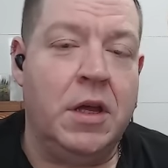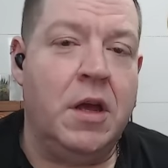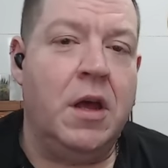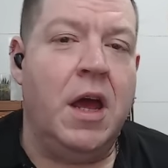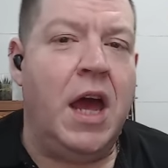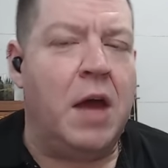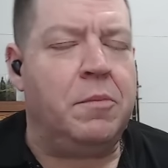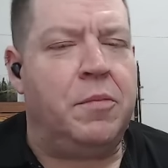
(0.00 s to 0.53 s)

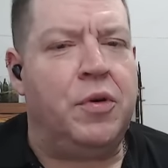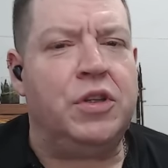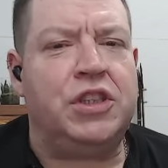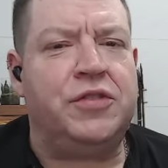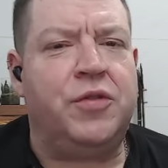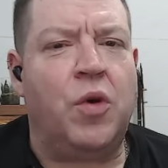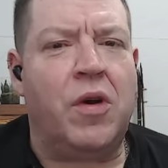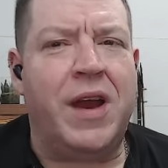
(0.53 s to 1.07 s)
and push
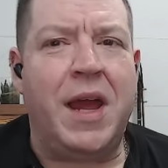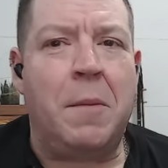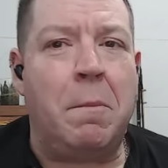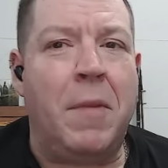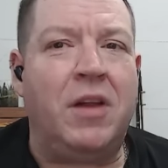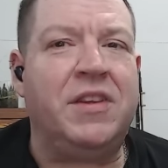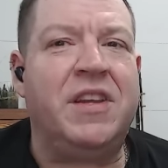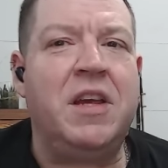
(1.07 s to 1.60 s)
for a
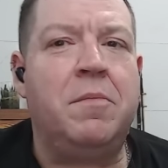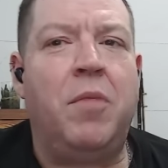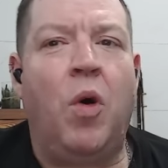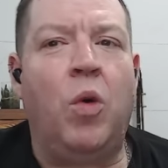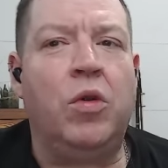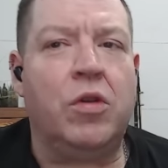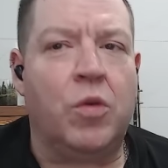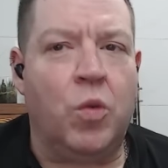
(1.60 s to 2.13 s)

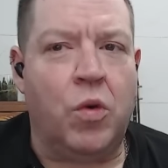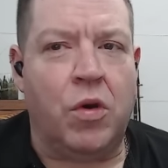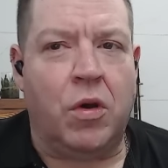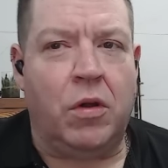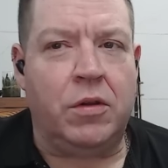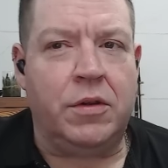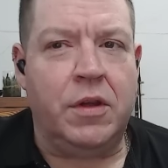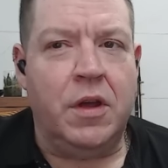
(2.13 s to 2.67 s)
multipolar
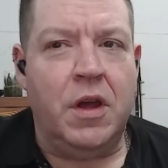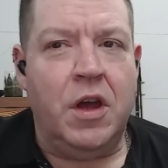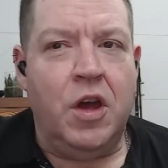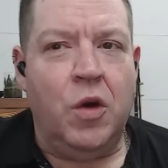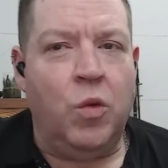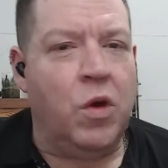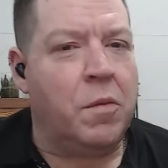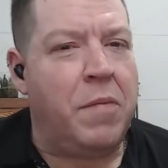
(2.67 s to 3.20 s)
world
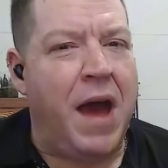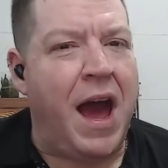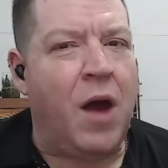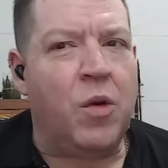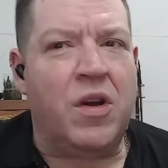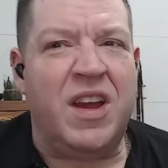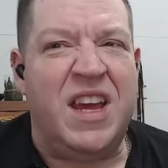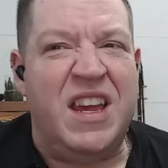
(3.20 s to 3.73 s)
where
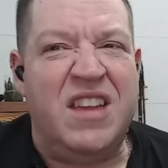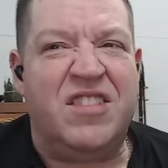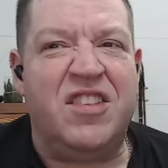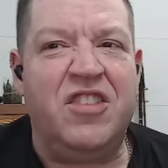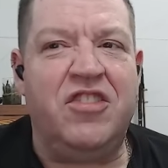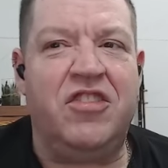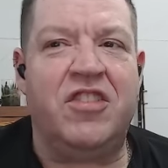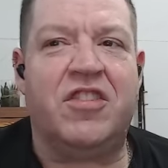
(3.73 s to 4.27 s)
power isn't
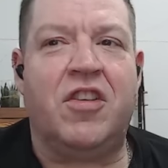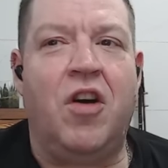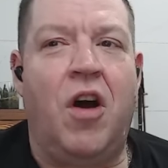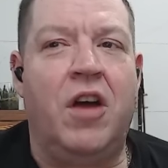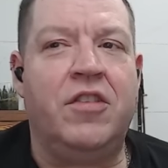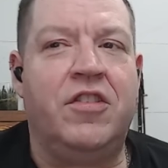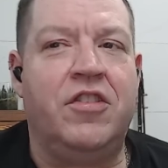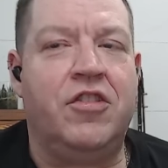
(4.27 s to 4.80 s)
just
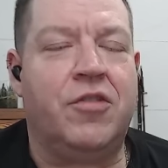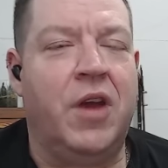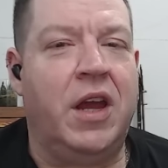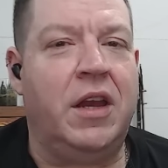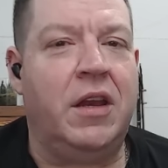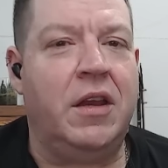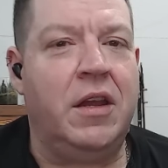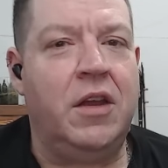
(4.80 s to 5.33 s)

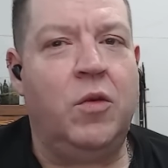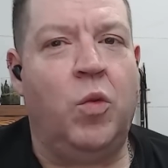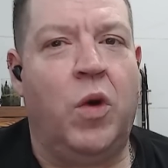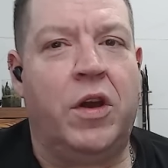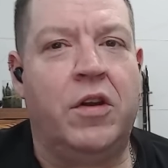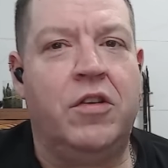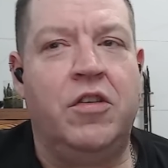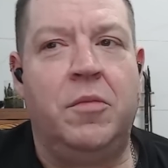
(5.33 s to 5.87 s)
concentrated in one
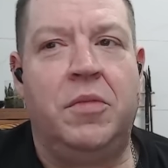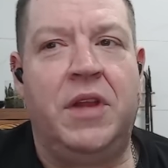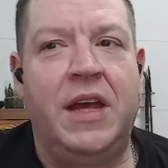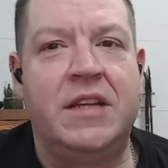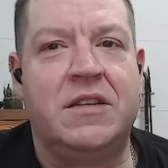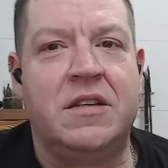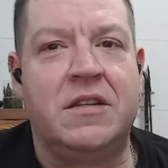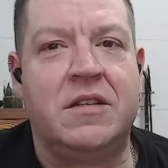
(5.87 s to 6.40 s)
or two
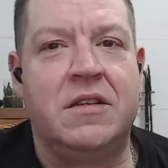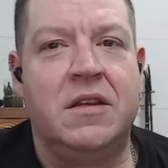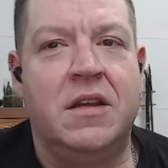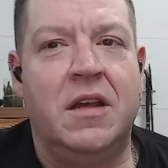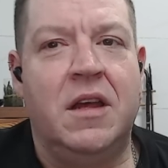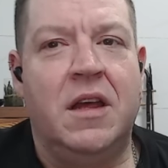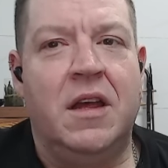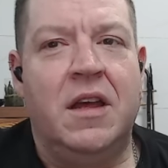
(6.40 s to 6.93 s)
places.
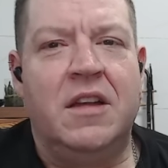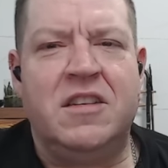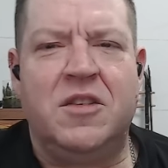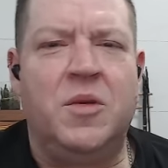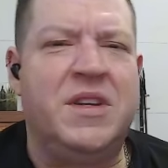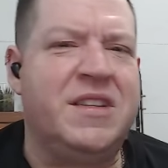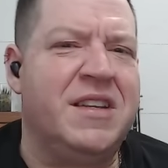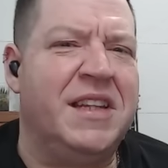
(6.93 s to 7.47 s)
So
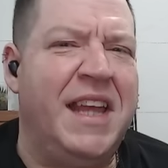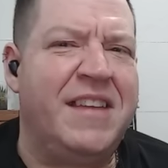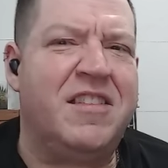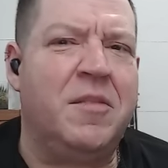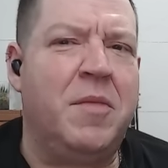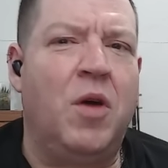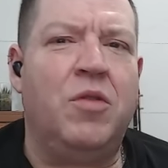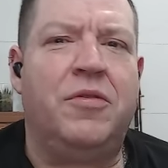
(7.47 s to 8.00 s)
it's less
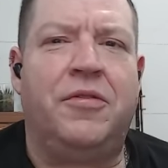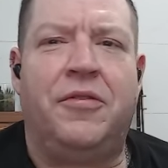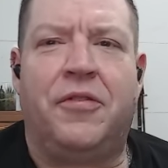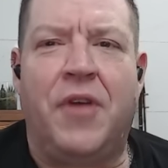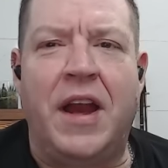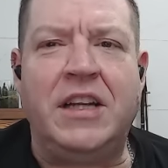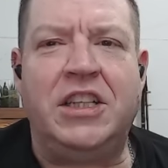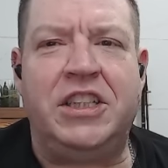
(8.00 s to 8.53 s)
about
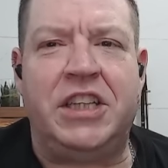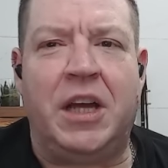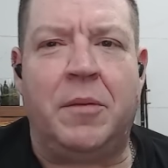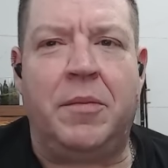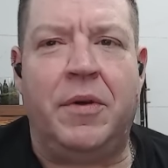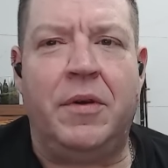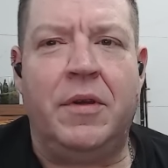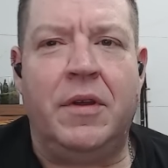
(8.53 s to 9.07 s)
friendship
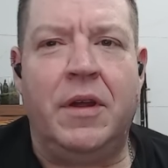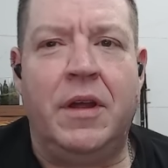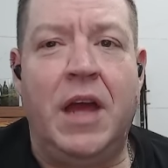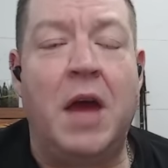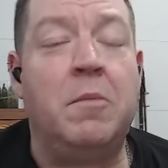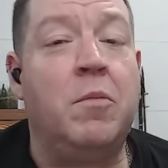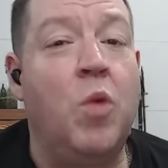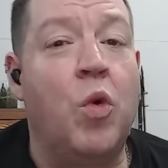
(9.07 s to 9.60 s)

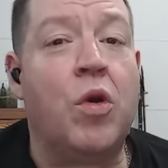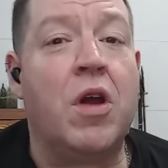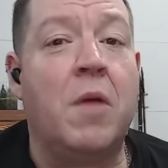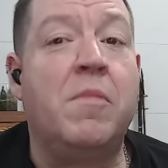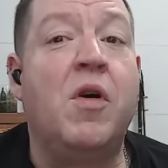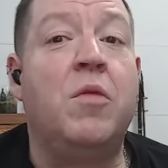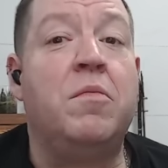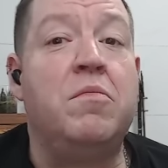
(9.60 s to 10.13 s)
and more
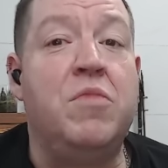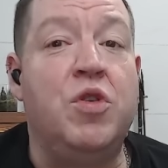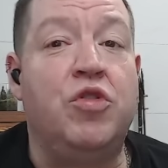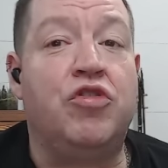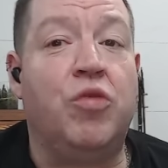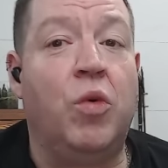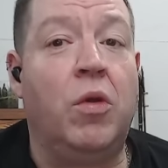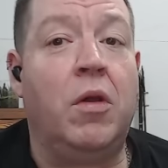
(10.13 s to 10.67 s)
about mutual